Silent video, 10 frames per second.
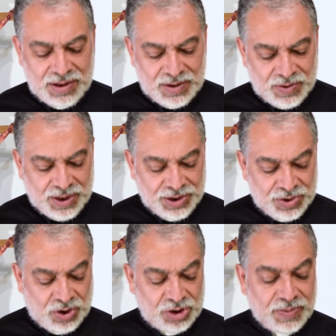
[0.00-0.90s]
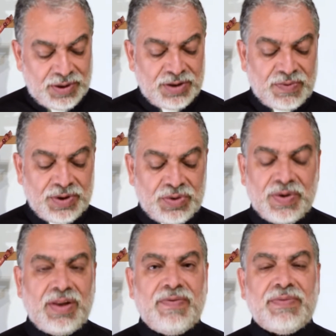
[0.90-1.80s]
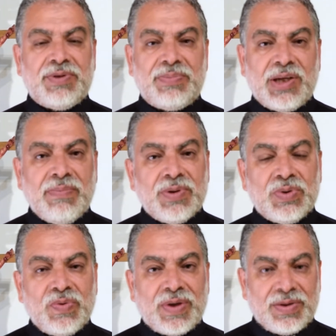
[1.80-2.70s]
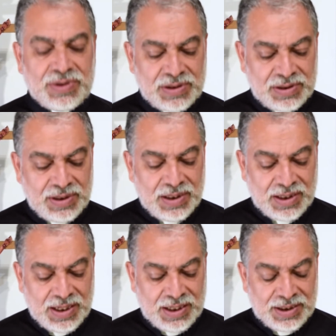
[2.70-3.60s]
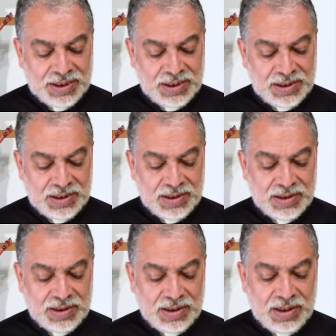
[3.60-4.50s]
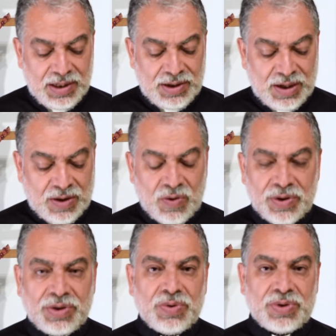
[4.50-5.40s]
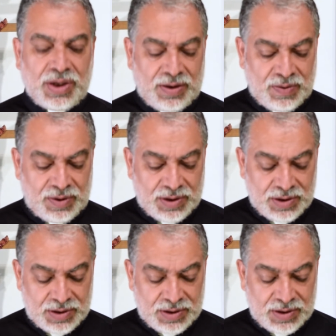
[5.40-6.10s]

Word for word: Today's Gospel is for the 12th of September 2018, according to St. Luke.